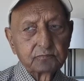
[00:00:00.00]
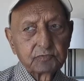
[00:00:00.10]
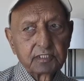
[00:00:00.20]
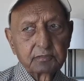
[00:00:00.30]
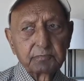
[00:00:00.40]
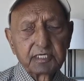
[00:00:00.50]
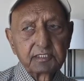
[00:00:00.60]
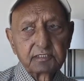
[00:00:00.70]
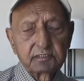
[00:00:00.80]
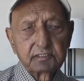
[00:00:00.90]
and
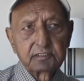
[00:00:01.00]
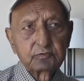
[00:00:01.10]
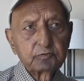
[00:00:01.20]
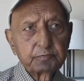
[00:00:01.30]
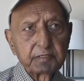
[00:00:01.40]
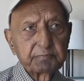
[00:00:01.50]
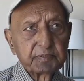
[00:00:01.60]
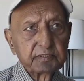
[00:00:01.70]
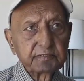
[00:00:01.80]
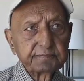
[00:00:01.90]
many other
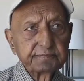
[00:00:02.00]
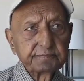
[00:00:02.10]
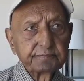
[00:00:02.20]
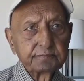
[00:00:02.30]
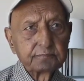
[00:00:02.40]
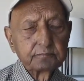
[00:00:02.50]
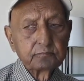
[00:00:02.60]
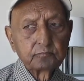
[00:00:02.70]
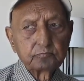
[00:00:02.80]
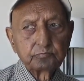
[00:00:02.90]
newspapers.
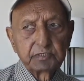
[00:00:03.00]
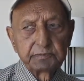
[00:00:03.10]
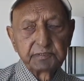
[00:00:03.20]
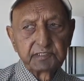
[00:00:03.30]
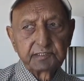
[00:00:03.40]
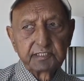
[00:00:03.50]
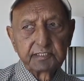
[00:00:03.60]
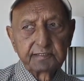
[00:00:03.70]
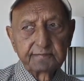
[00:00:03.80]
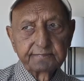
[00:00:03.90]

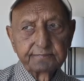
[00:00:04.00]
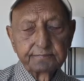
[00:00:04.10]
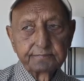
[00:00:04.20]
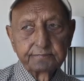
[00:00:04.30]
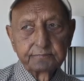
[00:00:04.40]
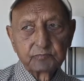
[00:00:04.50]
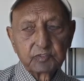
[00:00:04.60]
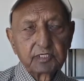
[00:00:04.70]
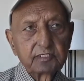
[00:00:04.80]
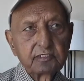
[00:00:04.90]
BBC
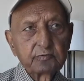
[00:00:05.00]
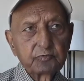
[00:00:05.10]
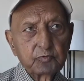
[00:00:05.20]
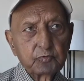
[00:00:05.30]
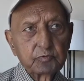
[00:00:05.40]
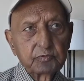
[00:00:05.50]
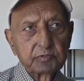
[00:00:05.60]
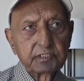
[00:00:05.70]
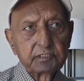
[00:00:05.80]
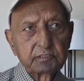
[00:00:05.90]
Radio 4
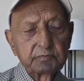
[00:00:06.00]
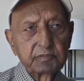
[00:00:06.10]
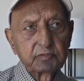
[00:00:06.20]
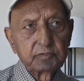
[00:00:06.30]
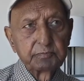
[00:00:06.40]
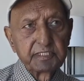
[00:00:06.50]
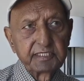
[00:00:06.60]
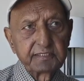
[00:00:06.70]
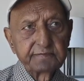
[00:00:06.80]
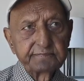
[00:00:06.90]
interviewed me